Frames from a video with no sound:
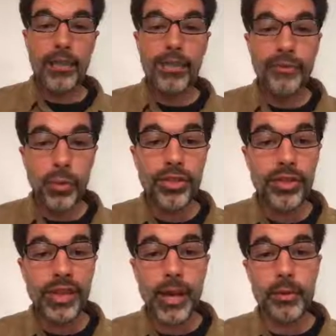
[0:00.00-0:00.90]
the fourth
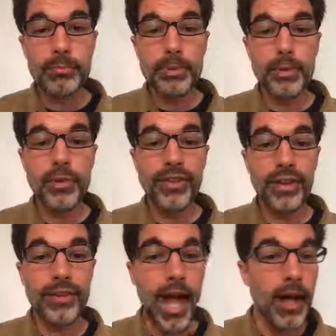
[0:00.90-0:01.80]
thing that I would improve
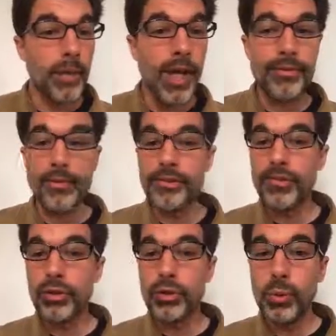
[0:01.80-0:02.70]
is I would have some
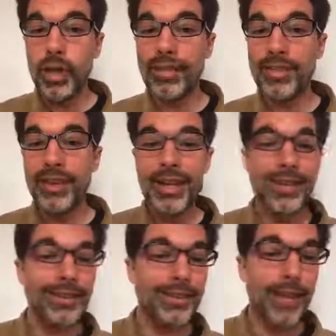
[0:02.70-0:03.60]
full width
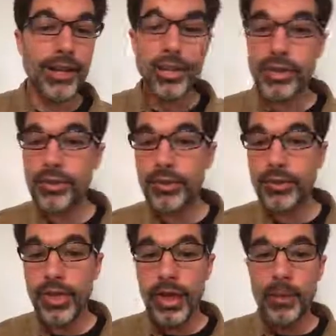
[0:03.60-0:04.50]

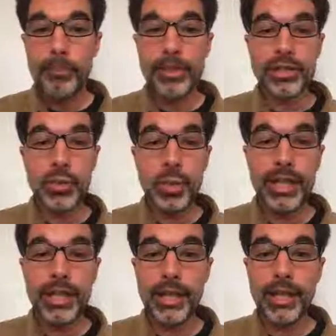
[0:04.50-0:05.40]
sections
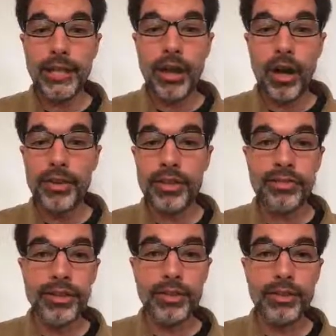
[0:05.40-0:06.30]
between all the
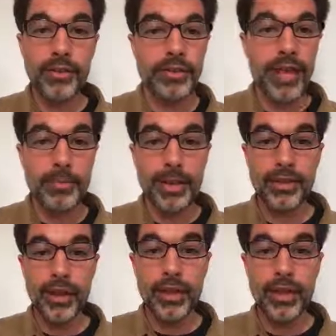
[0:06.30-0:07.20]
different segments
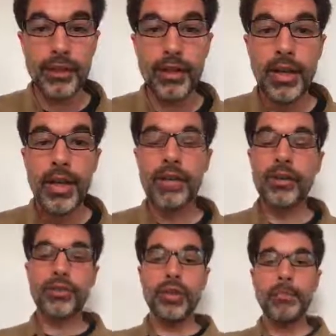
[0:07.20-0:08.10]
on here.
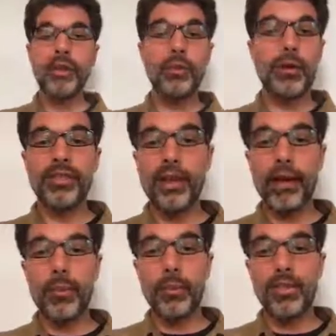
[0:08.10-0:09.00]
Something with
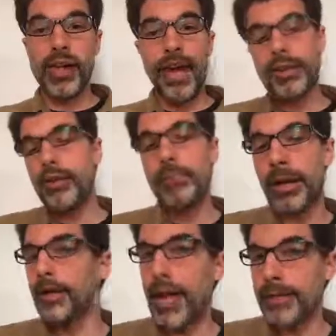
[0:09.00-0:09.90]
I love
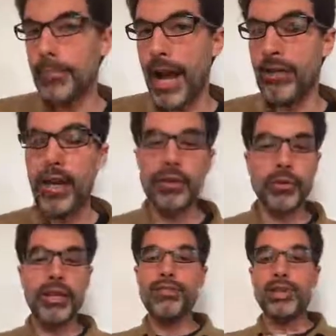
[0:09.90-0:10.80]
parallax backgrounds,
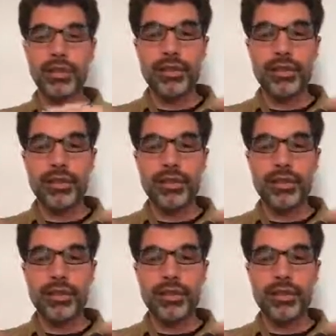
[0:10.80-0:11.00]
or even just